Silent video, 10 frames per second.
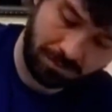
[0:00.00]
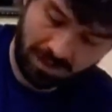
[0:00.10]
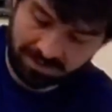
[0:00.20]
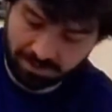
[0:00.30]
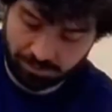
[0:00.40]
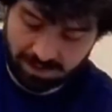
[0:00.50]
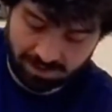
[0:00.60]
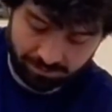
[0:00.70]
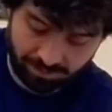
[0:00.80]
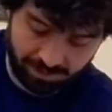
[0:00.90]
And then we
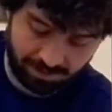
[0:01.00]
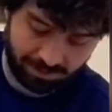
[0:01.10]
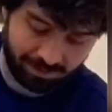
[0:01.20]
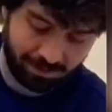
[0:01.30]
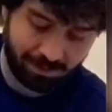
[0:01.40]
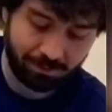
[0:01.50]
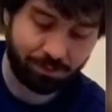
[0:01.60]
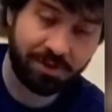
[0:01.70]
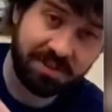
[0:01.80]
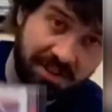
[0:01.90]
have
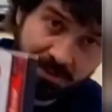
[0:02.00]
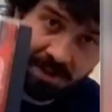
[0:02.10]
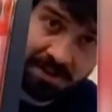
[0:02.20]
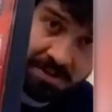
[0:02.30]
Princess Maker